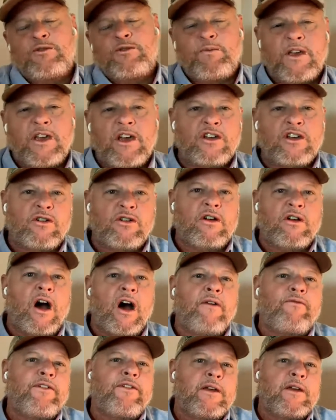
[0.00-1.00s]
just because you're
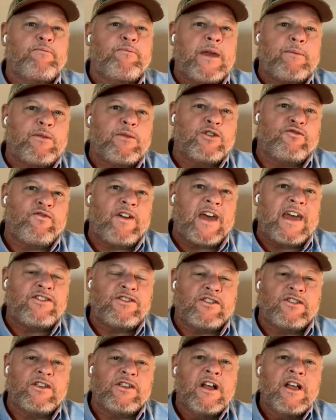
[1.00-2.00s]
coughing in people's
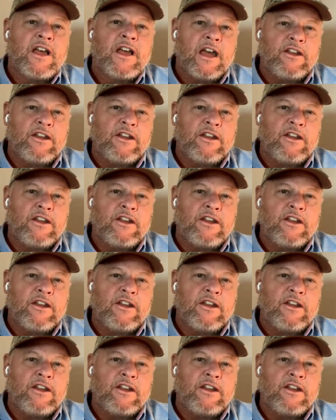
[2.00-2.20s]
faces